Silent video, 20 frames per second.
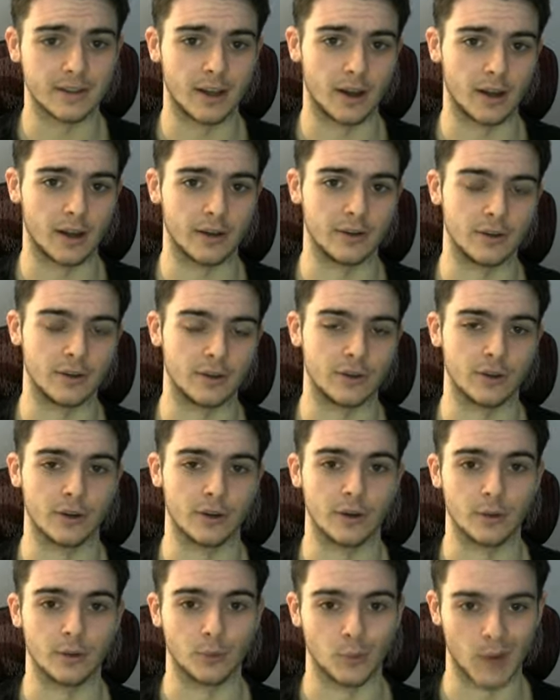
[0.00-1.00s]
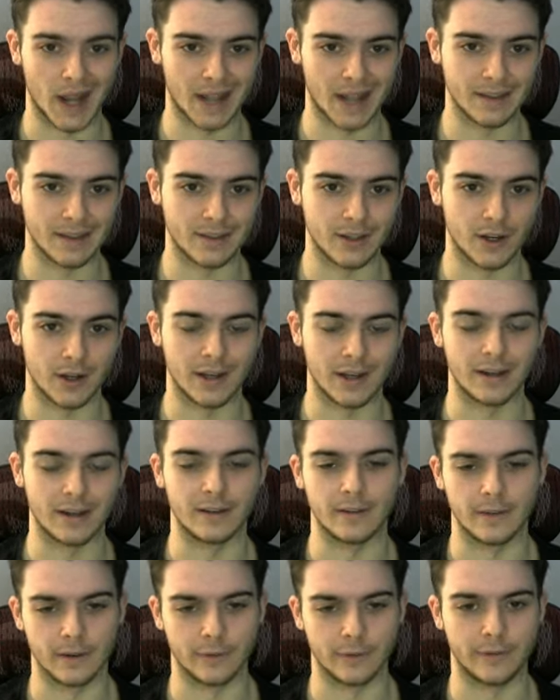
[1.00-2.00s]
on your Radzard and
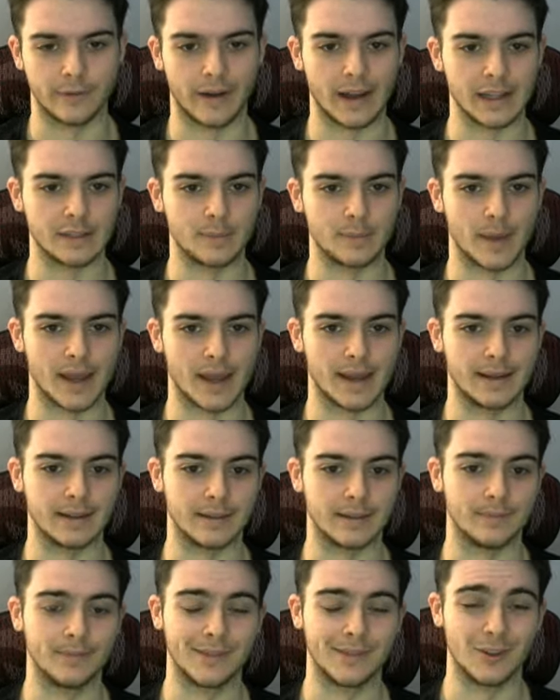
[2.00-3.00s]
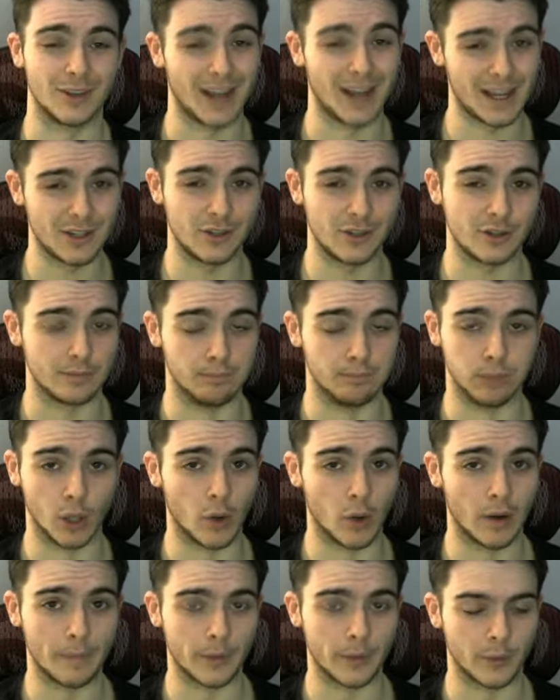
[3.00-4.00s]
the Defiance Band, and you can actually just
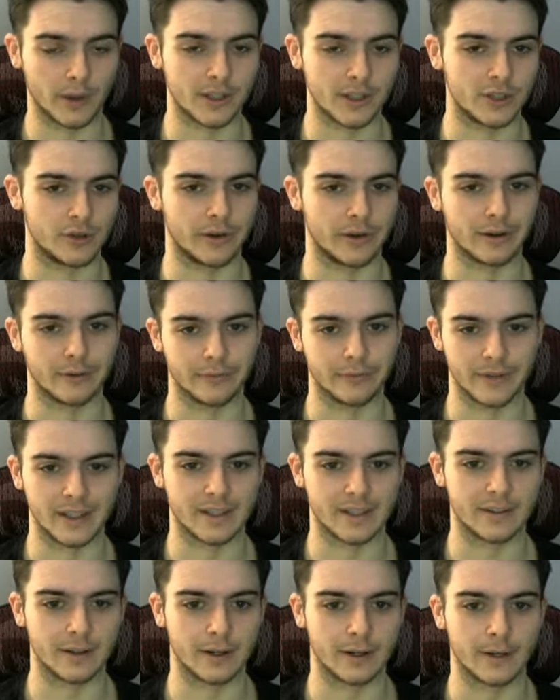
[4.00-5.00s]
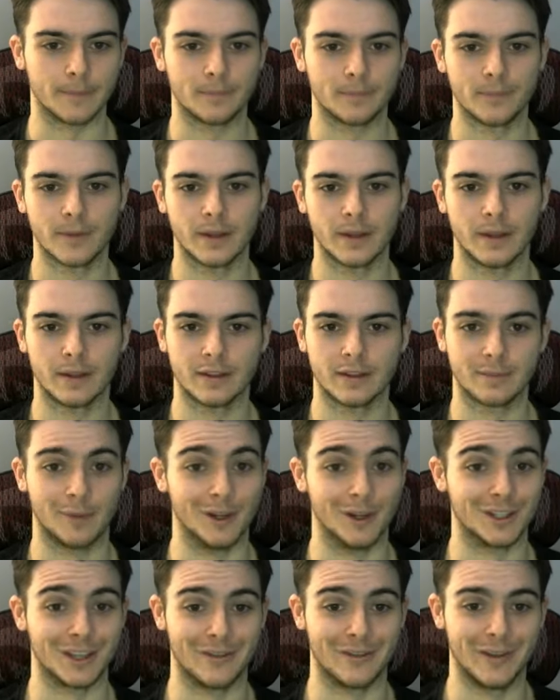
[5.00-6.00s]
blow up the Regidrago V-Star.
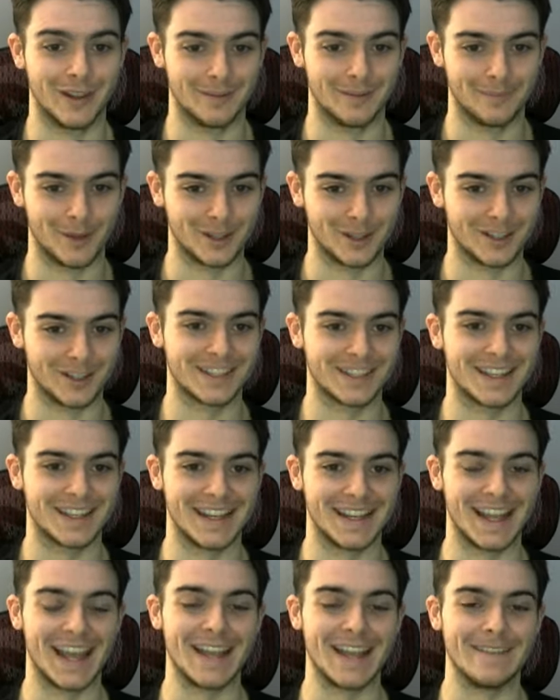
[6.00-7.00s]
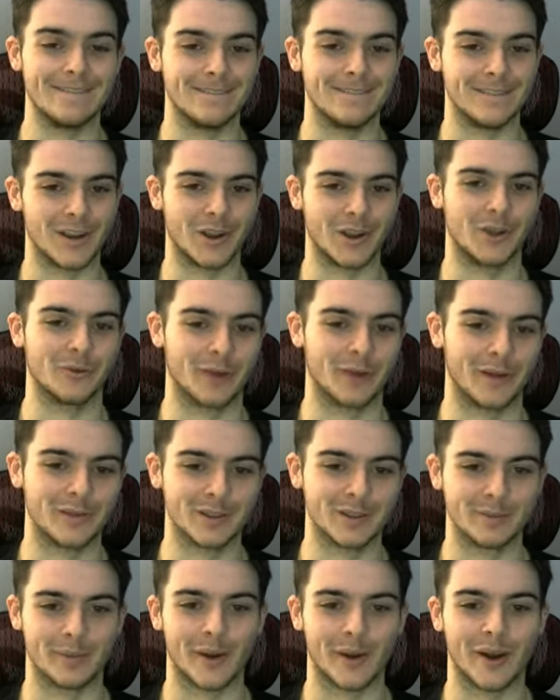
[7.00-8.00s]
This puts us in a very rough
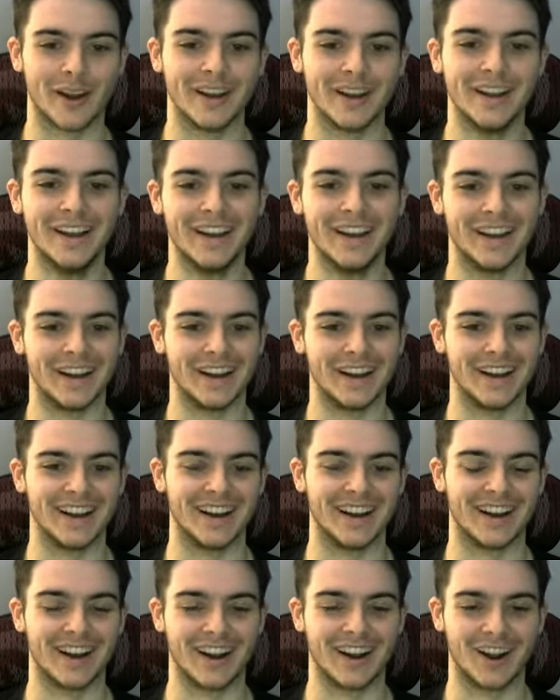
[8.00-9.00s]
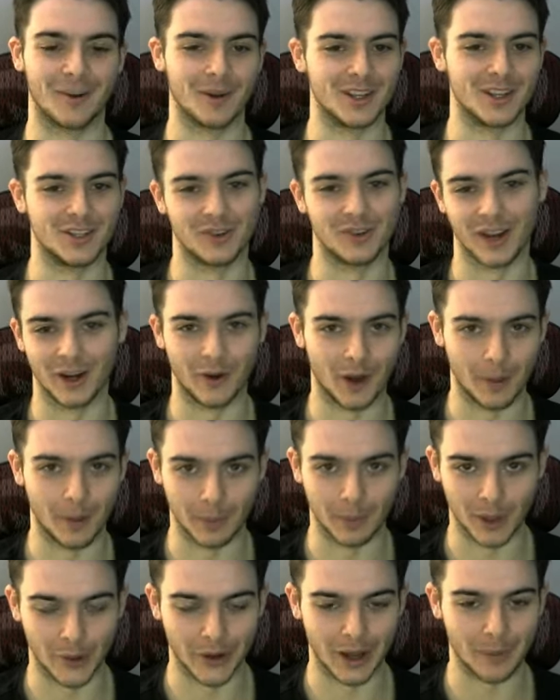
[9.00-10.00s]
spot. Our Regidrago got
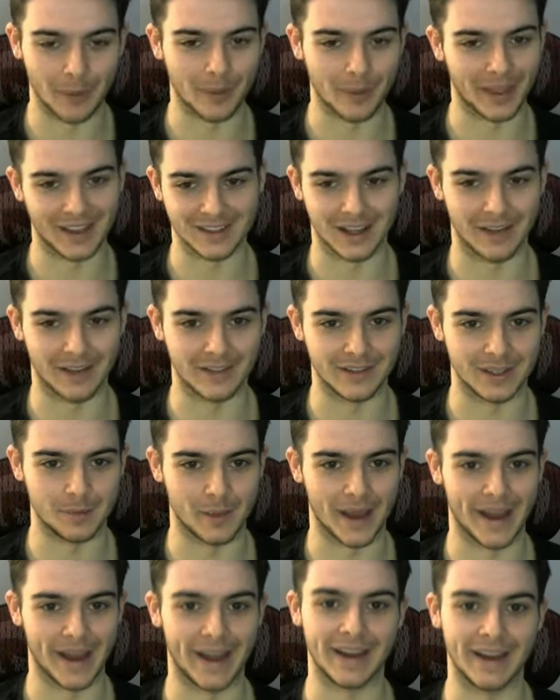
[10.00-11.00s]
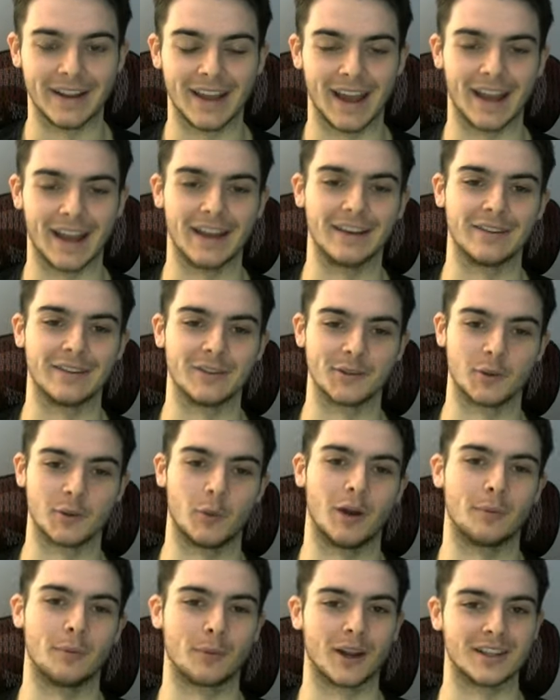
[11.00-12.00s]
blown up. That's obviously bad, and there's a
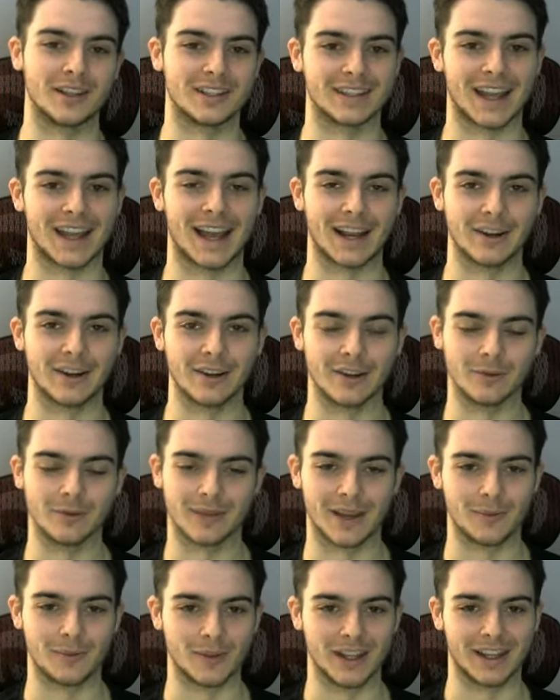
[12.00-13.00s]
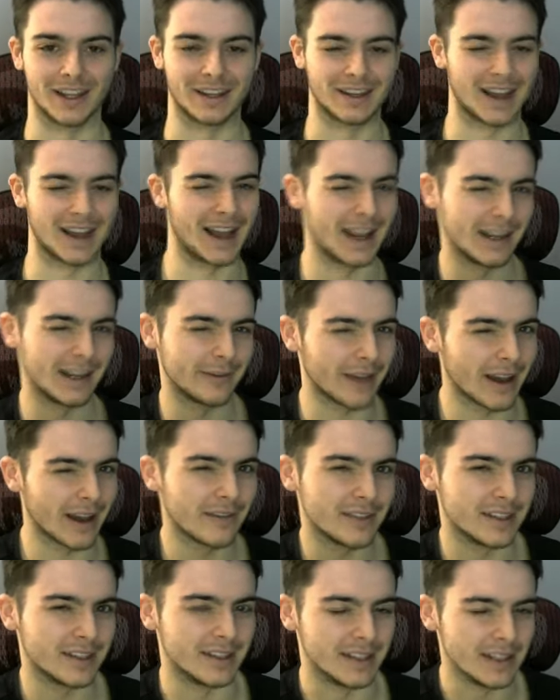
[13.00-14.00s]
1-prize attacker that we like kind of have
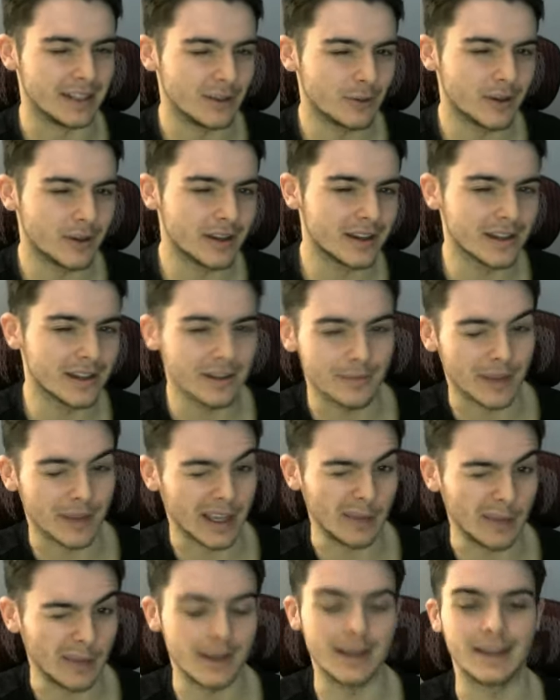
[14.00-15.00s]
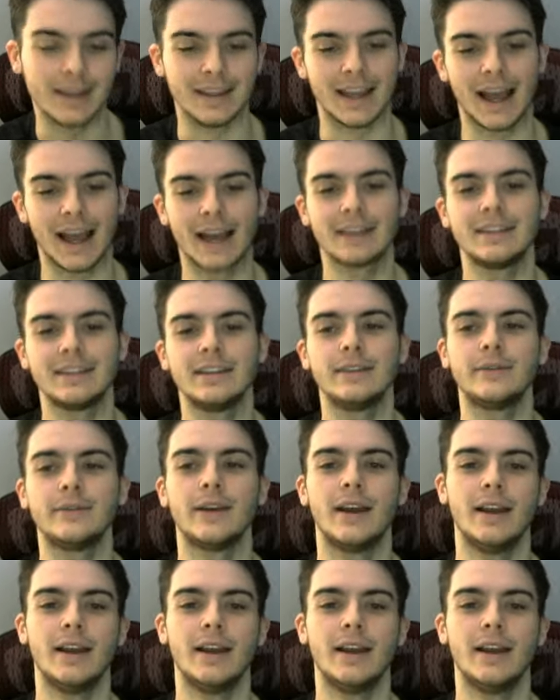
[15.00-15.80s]
to deal with maybe in the active.